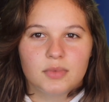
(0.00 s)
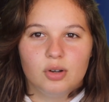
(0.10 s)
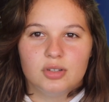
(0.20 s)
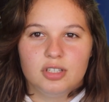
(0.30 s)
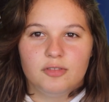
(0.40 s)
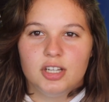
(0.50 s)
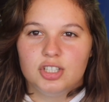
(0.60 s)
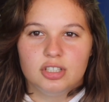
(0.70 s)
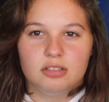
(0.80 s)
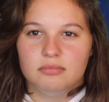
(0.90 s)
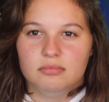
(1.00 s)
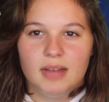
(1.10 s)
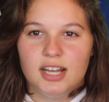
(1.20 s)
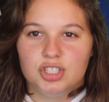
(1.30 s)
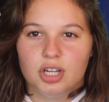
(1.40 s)
conservation
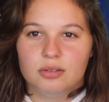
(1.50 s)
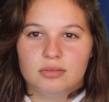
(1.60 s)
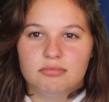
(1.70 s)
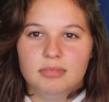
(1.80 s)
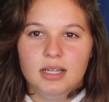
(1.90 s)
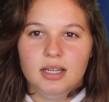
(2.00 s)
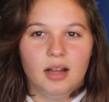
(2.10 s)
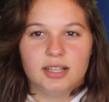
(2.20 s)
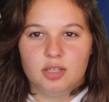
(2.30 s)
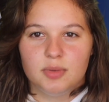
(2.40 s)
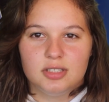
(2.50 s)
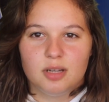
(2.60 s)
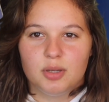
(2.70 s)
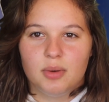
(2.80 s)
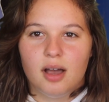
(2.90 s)
NGOs like
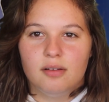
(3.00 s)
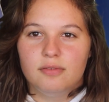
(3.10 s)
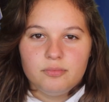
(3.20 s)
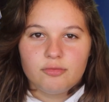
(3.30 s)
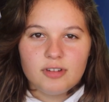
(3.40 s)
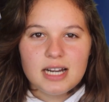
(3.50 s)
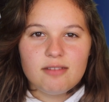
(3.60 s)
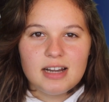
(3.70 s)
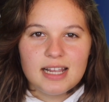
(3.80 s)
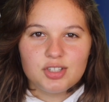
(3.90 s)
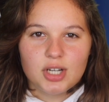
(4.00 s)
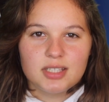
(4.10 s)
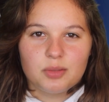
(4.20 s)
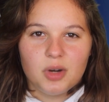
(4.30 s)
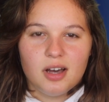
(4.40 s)
WWF. Really, really
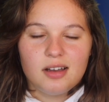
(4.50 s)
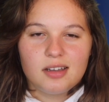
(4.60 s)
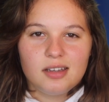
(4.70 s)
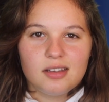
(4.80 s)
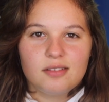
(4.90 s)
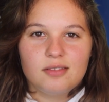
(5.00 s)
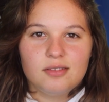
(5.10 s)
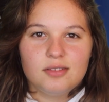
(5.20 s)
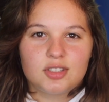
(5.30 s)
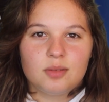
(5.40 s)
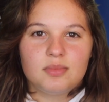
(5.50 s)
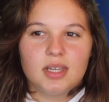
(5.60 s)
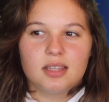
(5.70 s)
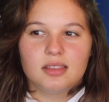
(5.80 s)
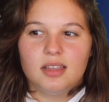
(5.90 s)
interesting work.
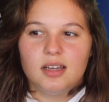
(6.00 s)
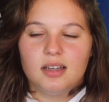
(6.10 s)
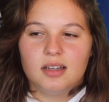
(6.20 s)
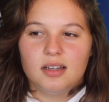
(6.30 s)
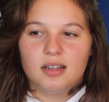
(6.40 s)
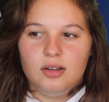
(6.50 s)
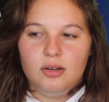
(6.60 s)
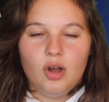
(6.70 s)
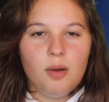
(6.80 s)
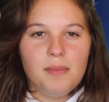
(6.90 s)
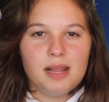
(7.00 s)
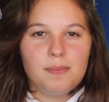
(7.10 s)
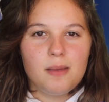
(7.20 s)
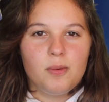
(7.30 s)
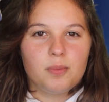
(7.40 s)
Something that not many
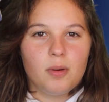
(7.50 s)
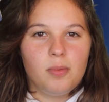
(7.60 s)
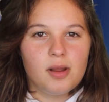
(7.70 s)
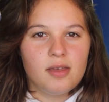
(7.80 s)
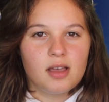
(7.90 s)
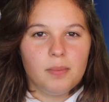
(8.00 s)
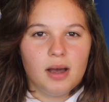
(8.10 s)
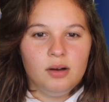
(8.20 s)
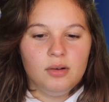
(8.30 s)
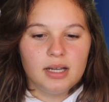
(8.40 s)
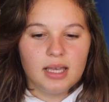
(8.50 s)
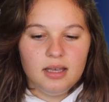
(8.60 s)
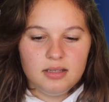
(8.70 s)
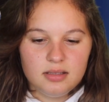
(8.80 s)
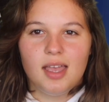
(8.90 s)
people would probably think about, I
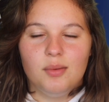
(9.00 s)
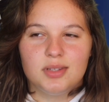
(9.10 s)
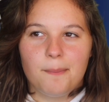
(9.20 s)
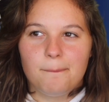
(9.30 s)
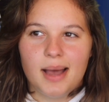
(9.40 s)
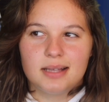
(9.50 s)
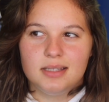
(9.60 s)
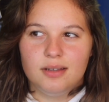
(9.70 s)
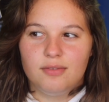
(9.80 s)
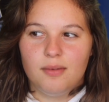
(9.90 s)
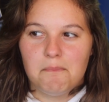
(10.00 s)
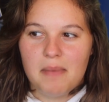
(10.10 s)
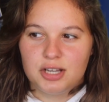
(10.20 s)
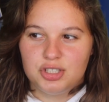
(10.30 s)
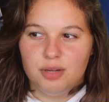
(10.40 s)
guess. It was a massive
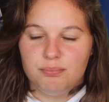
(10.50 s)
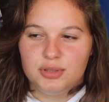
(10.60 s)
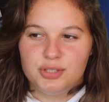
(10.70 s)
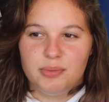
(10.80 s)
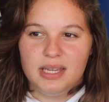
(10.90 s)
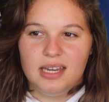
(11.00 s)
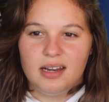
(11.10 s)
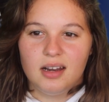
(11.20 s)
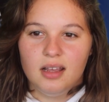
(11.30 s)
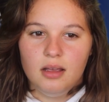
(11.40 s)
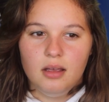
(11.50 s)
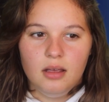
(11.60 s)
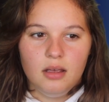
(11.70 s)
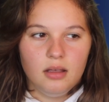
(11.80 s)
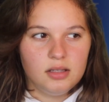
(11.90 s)
mashup between
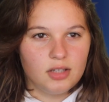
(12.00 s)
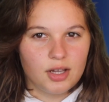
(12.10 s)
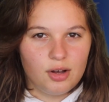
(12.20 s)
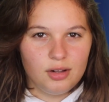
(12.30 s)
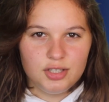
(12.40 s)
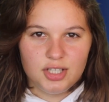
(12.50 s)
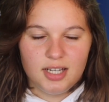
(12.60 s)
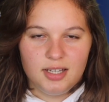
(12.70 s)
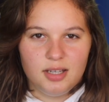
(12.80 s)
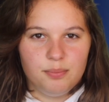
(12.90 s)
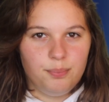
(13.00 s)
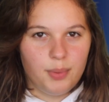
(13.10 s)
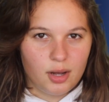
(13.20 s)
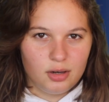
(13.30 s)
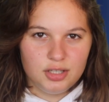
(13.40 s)
psychology,
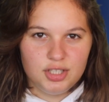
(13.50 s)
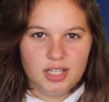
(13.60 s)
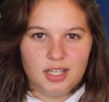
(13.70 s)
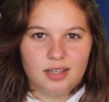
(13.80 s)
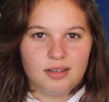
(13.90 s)
biology,